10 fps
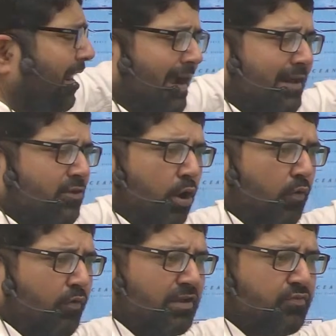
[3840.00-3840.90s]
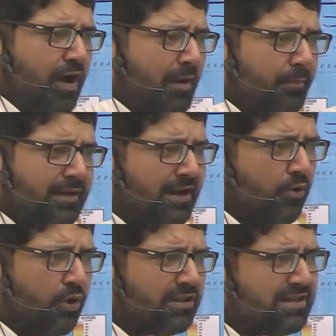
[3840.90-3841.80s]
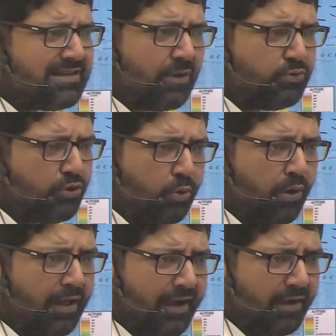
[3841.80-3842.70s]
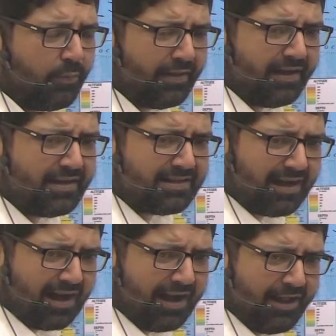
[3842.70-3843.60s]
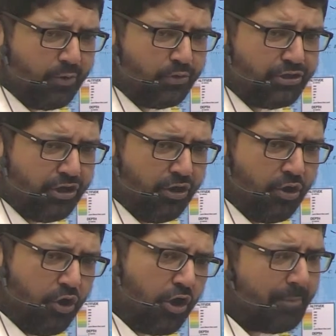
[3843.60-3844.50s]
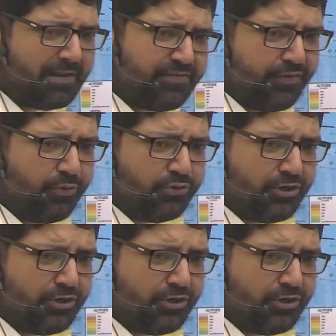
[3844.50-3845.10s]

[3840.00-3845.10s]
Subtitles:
always warmer than north and south equal current, whether it is Atlantic Ocean or Pacific Ocean.